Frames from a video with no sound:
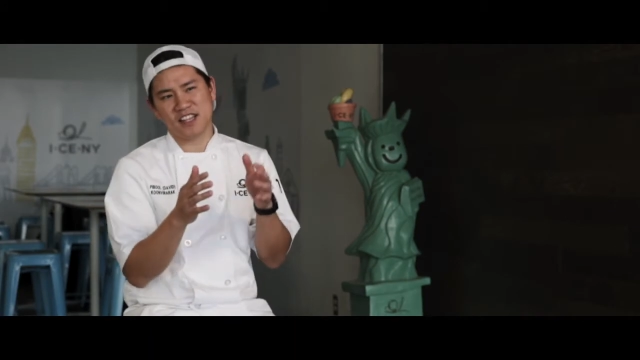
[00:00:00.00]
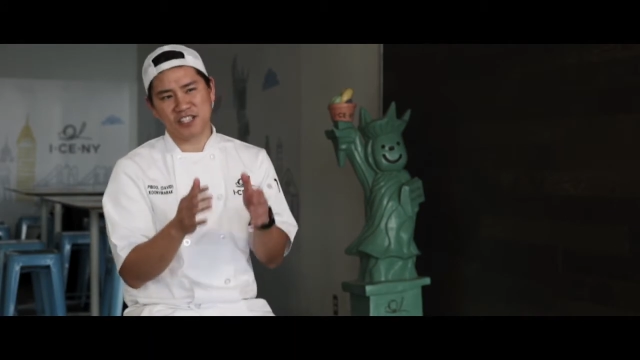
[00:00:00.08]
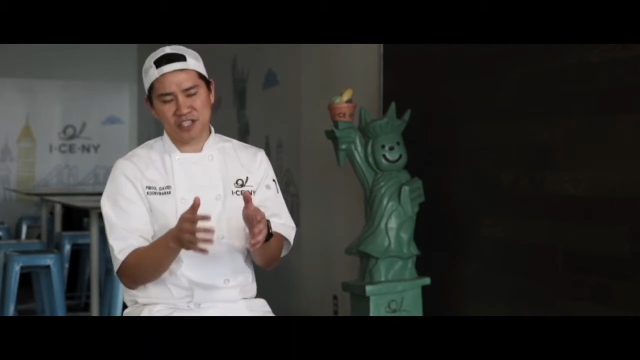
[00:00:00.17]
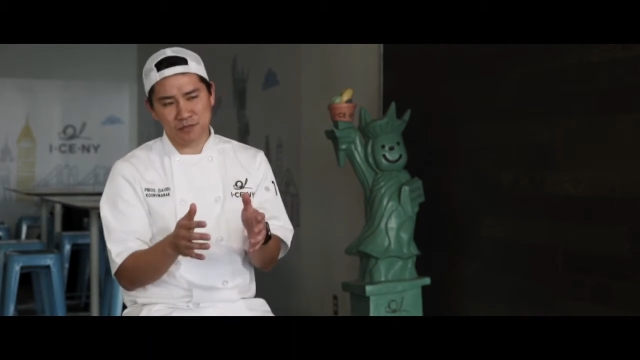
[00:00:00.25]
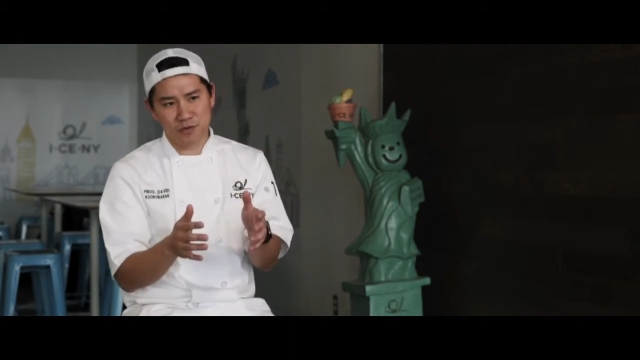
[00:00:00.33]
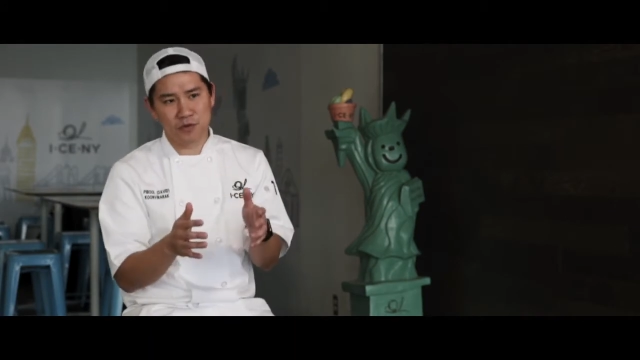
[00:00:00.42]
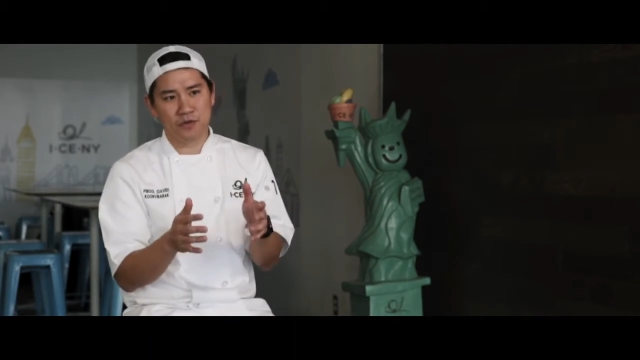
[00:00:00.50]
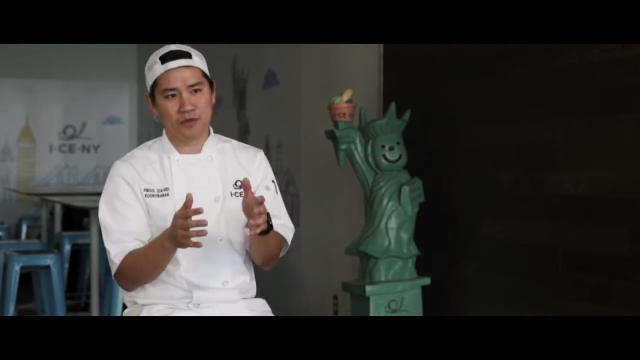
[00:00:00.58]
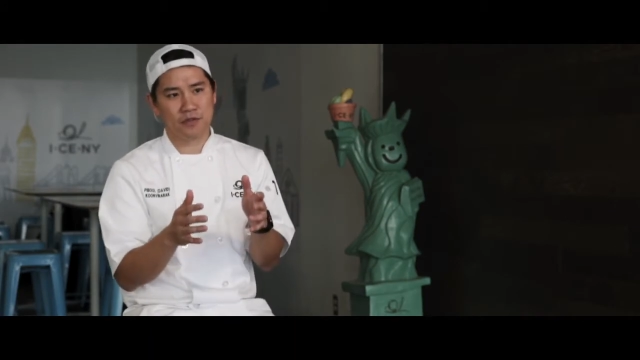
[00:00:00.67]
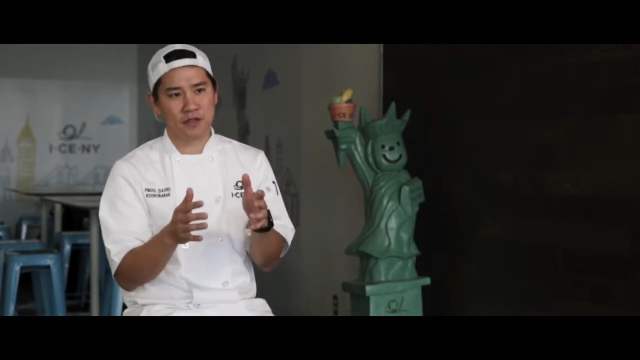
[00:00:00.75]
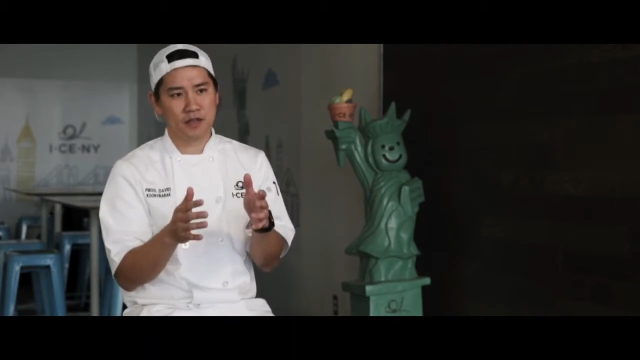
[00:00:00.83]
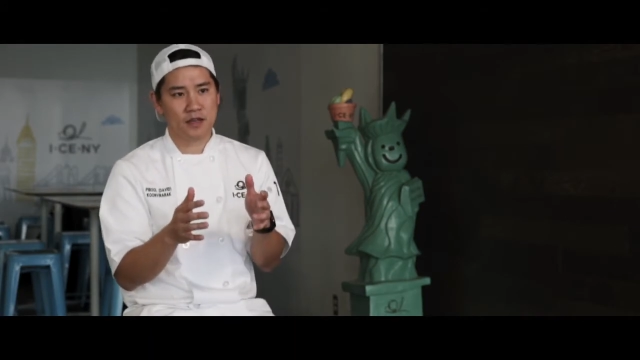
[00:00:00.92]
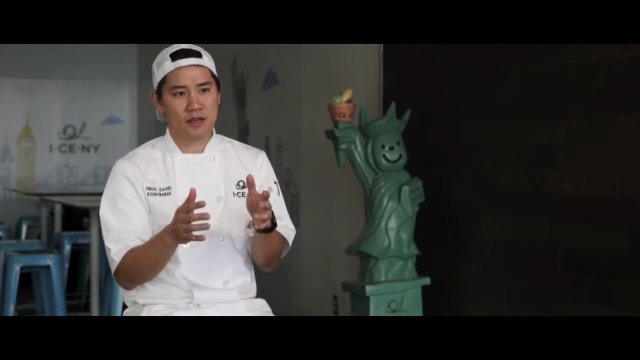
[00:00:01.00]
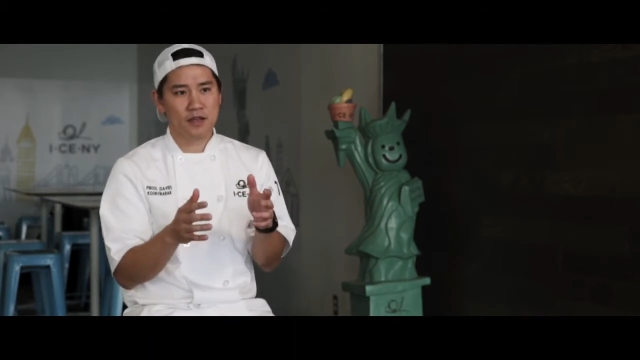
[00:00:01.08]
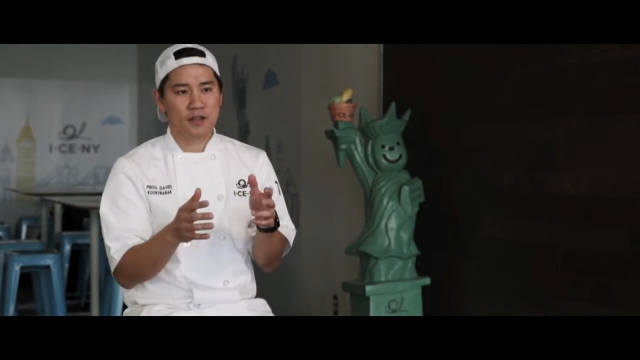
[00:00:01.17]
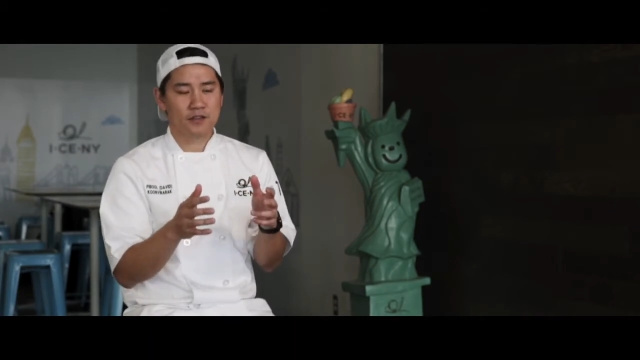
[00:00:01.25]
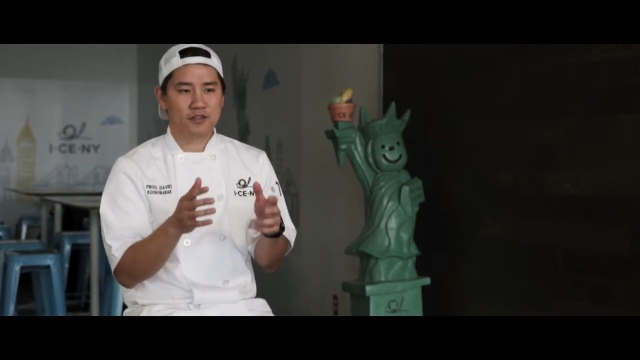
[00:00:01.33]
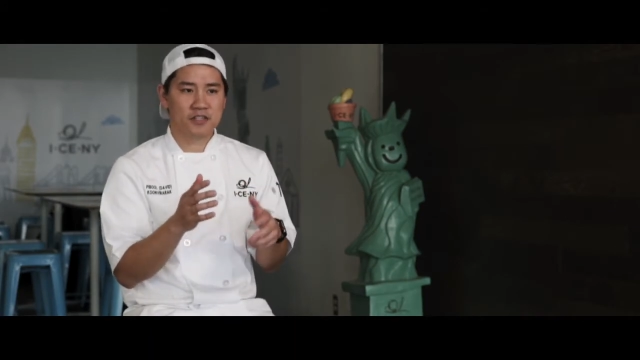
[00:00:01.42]
and smooth,
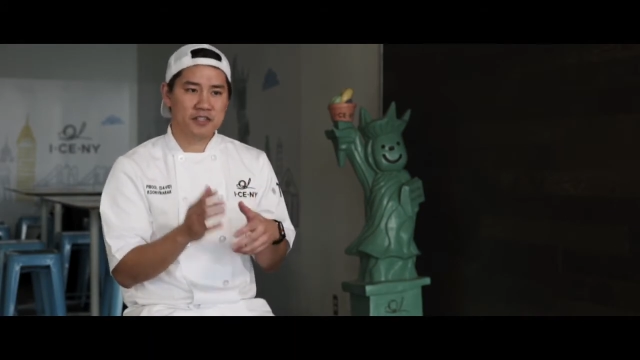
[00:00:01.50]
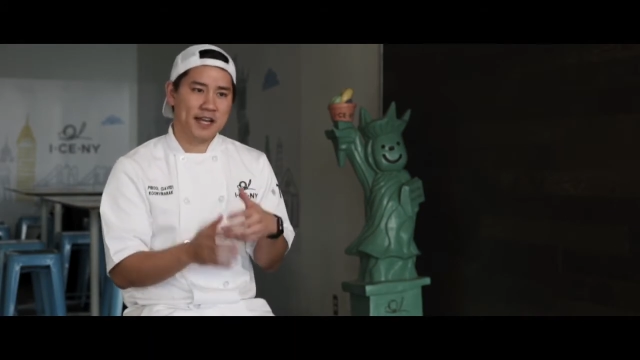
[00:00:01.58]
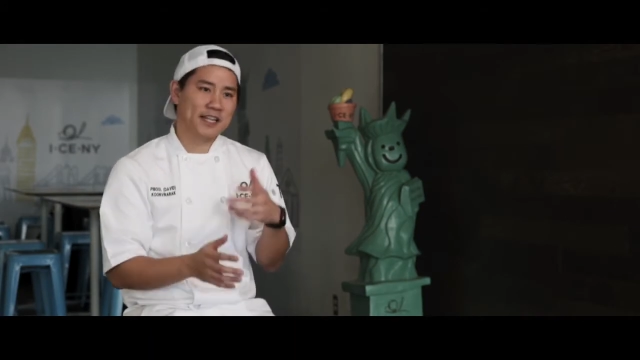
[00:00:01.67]
just